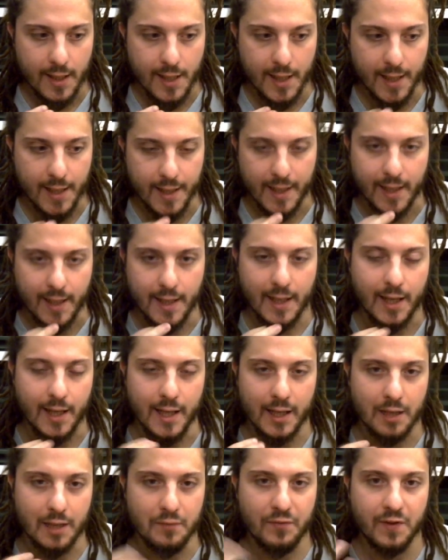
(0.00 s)

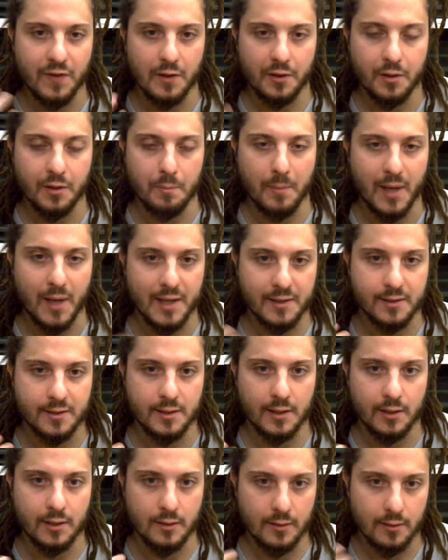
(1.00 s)
I can feel the
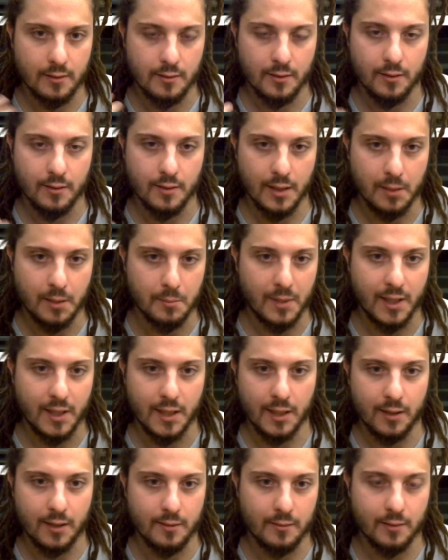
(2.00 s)
buzzing in
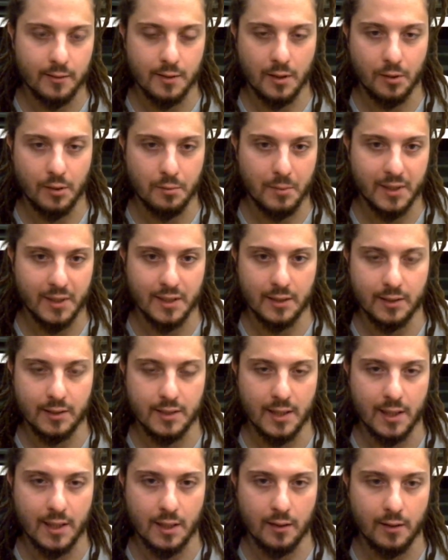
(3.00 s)
my in my
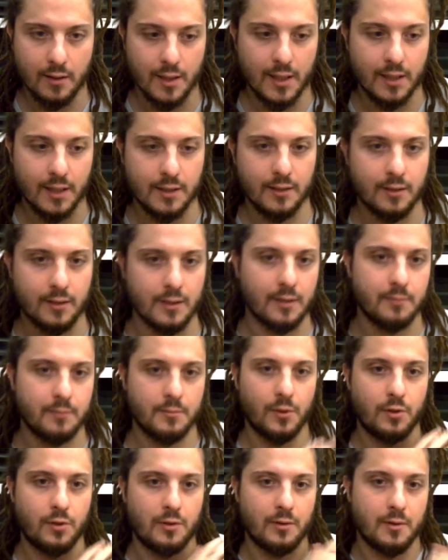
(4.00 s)
dantian and
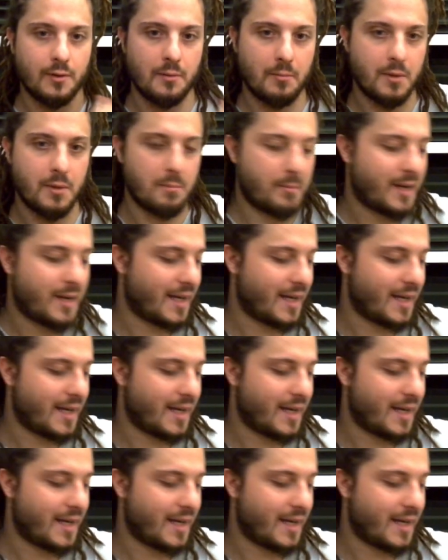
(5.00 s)
in